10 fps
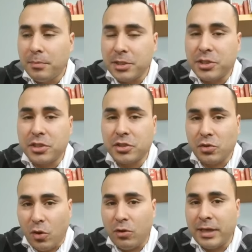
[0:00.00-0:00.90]
But just
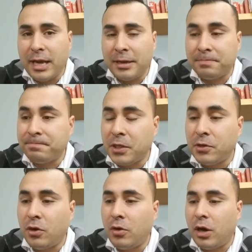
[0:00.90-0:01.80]
hold on, you
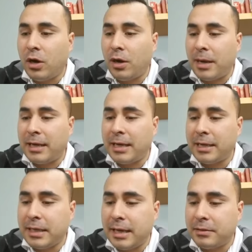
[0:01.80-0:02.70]
know, I
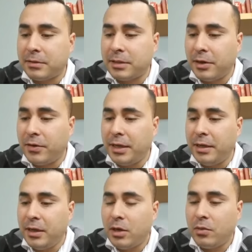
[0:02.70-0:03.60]
like that
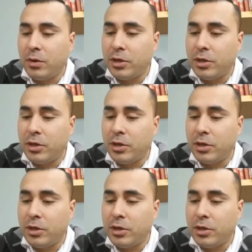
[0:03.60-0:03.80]
theory where